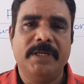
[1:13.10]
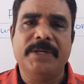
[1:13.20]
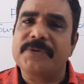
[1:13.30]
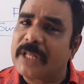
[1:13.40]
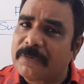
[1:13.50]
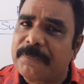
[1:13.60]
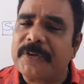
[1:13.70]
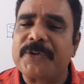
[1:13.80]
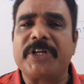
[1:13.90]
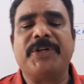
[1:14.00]

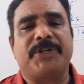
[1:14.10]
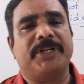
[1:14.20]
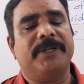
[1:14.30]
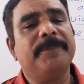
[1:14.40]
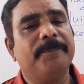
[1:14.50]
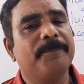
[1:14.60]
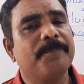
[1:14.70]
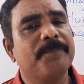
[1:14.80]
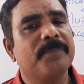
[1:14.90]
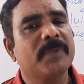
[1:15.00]
Surface tension
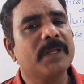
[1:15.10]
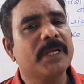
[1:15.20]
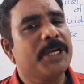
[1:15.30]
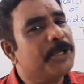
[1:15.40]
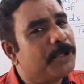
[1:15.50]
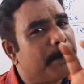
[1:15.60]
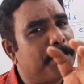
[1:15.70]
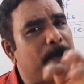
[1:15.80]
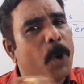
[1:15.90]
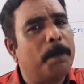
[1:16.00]
is the
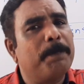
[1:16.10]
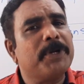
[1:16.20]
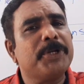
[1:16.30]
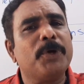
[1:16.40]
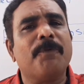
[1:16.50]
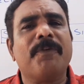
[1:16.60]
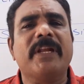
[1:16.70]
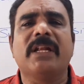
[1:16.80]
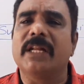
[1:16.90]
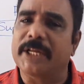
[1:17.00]
property of a
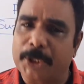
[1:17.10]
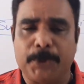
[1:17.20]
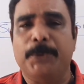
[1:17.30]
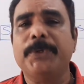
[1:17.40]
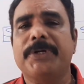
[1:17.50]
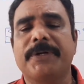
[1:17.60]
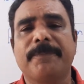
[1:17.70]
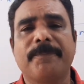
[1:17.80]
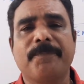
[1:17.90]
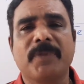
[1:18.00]
liquid
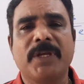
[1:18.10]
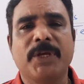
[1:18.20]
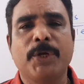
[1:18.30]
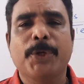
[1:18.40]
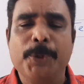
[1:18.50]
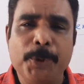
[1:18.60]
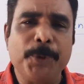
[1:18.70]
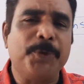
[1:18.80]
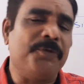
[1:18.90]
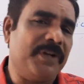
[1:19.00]
due
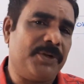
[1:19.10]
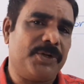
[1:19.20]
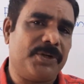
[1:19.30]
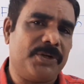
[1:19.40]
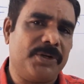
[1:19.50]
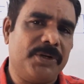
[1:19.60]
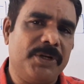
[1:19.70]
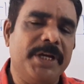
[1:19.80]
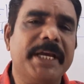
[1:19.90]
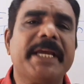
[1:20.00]
to which
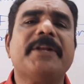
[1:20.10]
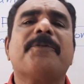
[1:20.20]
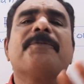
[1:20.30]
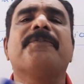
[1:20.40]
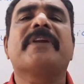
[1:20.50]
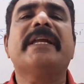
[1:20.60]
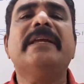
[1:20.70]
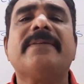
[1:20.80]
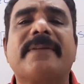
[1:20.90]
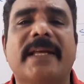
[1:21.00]
its free
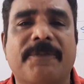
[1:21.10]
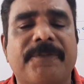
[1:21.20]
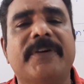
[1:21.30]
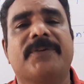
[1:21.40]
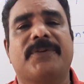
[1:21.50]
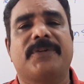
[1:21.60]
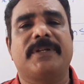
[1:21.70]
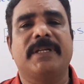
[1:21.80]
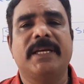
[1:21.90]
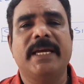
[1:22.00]

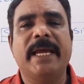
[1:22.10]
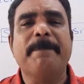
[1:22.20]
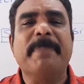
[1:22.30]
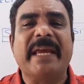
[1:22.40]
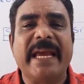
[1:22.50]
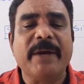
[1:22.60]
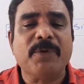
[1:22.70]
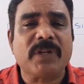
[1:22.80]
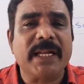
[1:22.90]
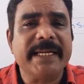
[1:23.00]
surface
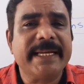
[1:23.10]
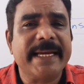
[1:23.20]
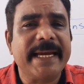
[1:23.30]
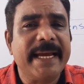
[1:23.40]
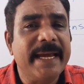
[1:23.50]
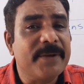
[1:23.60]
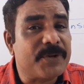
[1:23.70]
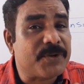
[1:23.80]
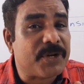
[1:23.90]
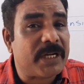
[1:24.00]
behaves like a
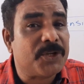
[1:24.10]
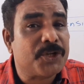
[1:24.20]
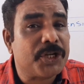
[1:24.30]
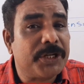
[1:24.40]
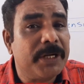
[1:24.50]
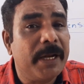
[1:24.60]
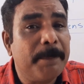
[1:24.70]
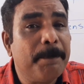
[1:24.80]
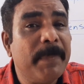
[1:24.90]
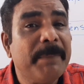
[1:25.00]
structured
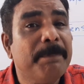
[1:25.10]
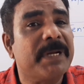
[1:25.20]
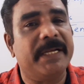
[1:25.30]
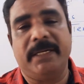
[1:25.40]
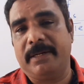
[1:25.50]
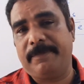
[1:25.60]
membrane.